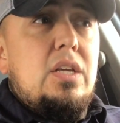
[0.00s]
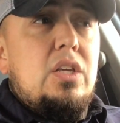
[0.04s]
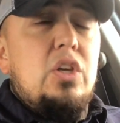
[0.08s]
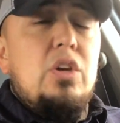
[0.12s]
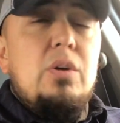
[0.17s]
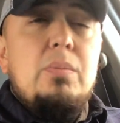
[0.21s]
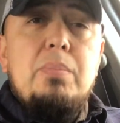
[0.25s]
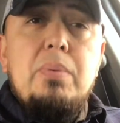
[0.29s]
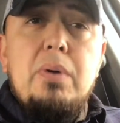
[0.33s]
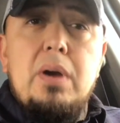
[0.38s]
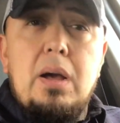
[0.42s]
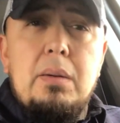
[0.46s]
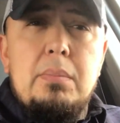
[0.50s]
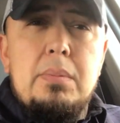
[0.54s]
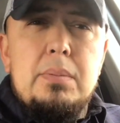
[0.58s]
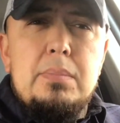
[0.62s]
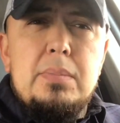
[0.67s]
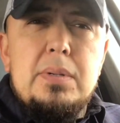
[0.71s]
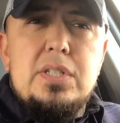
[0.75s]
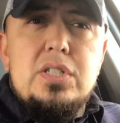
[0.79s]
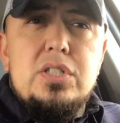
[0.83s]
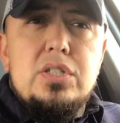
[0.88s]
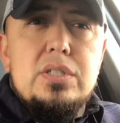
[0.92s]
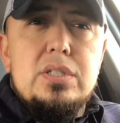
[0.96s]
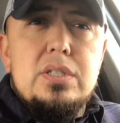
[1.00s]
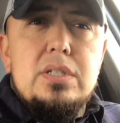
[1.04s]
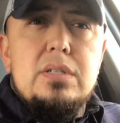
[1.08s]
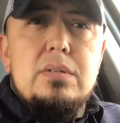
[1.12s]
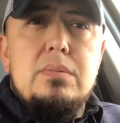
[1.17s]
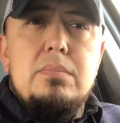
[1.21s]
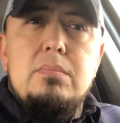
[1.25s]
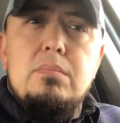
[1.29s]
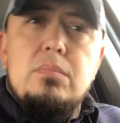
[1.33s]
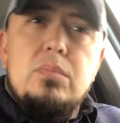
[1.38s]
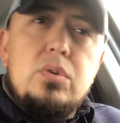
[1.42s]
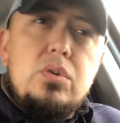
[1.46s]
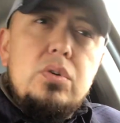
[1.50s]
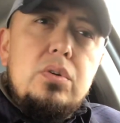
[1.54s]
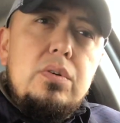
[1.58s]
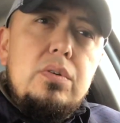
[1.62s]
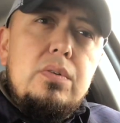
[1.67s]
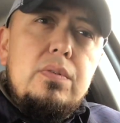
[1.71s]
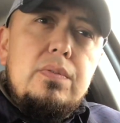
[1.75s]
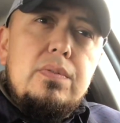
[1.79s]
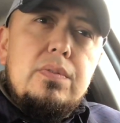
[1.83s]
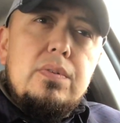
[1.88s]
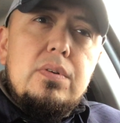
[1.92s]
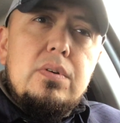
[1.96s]
you probably shouldn't
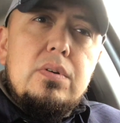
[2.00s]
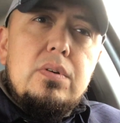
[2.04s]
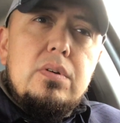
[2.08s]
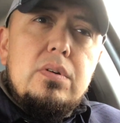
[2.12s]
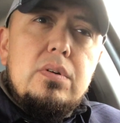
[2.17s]
move